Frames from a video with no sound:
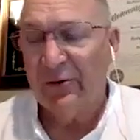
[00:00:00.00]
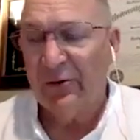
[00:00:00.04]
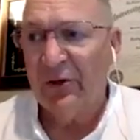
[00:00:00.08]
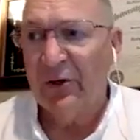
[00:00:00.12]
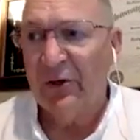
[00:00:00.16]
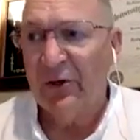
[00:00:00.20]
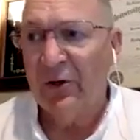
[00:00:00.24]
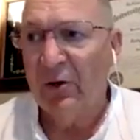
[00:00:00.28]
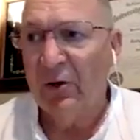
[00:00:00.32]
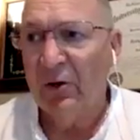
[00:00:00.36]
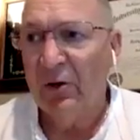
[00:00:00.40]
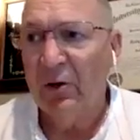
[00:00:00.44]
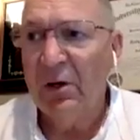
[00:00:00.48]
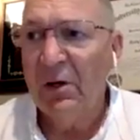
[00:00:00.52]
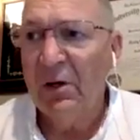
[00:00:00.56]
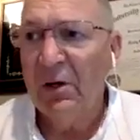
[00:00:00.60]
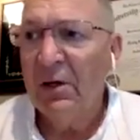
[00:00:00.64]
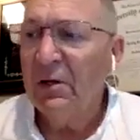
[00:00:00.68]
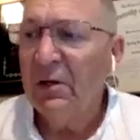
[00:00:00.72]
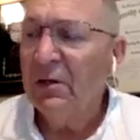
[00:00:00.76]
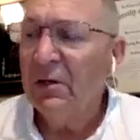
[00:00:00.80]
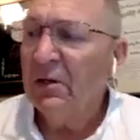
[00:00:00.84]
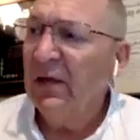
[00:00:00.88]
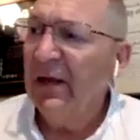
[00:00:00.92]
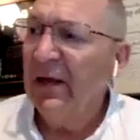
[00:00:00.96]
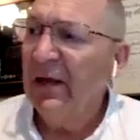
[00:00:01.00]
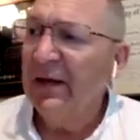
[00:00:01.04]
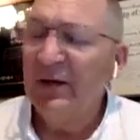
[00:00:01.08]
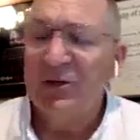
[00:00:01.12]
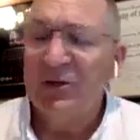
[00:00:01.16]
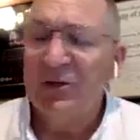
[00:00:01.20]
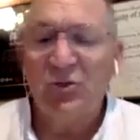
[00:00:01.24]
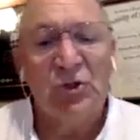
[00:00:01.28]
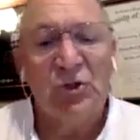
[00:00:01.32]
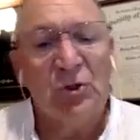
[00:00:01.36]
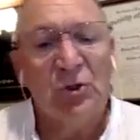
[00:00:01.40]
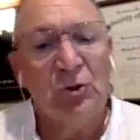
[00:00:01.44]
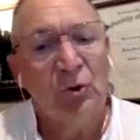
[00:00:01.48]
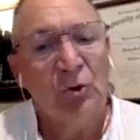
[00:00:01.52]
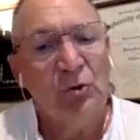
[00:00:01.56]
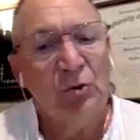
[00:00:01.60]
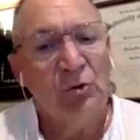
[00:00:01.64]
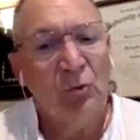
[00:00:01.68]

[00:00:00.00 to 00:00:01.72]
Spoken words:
and then she looked